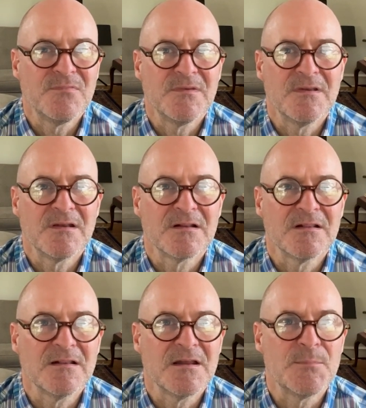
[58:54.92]
luckily,
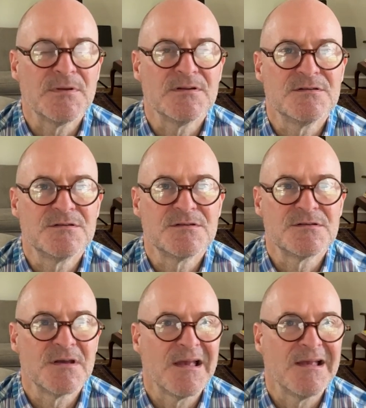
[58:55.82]

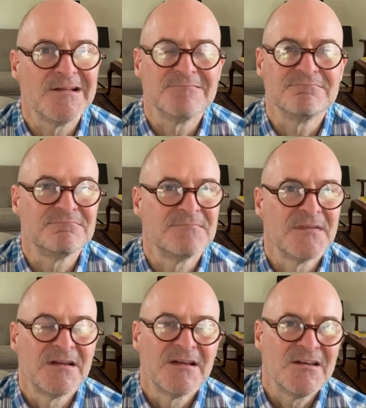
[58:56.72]
lipids, and
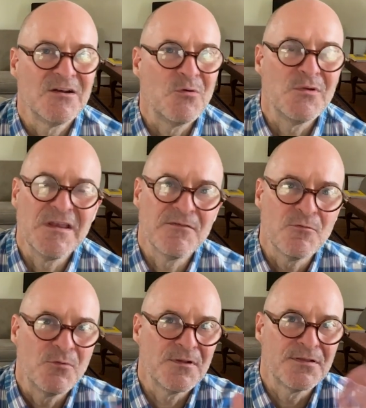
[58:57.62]

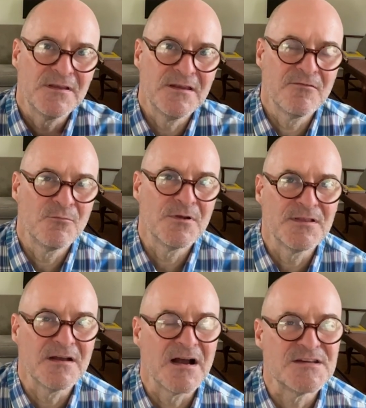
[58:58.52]
even with the
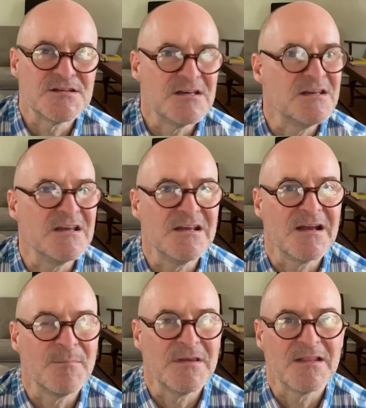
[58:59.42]
ICD.
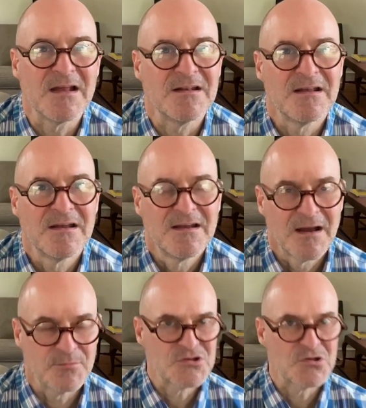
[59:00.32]
I mean, that I was